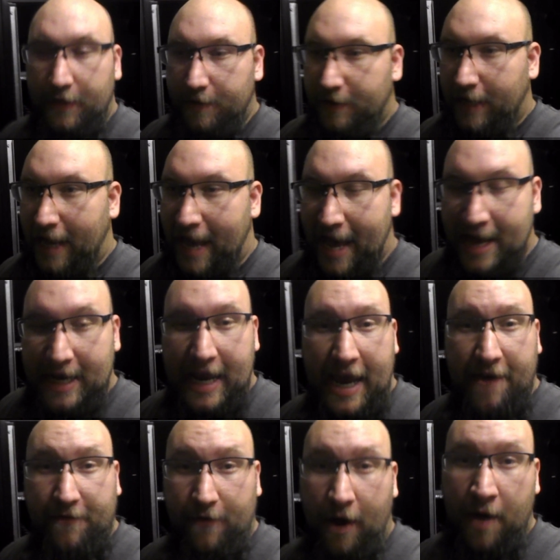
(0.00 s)
they had to
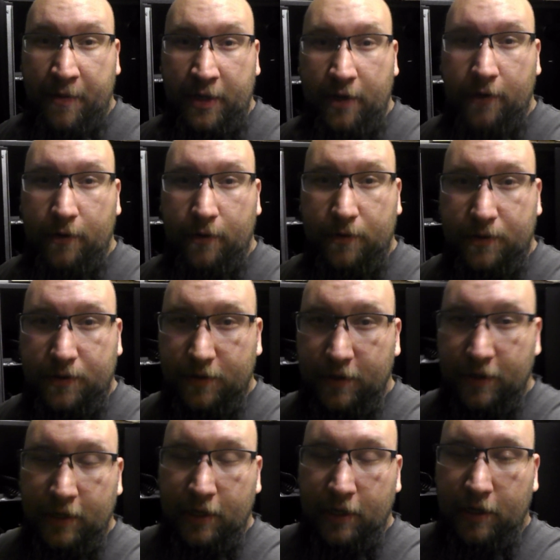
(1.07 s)
have ramen noodles
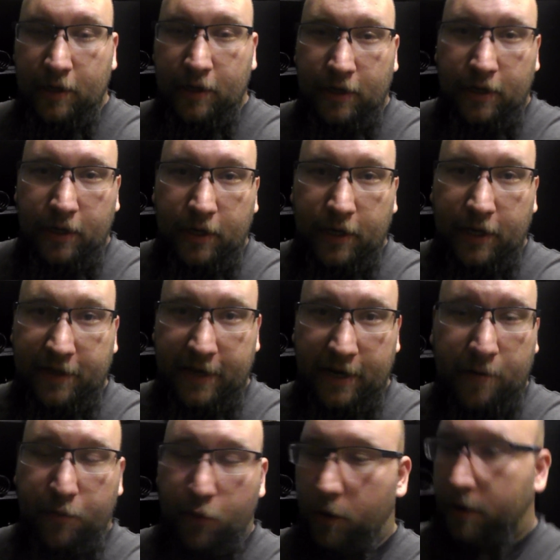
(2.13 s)
in the
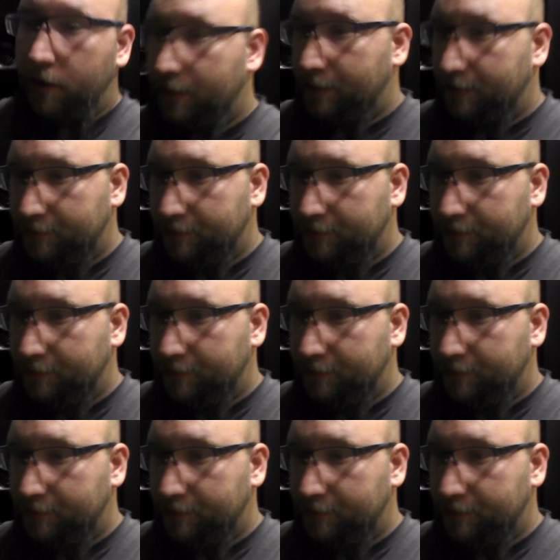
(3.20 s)
airport.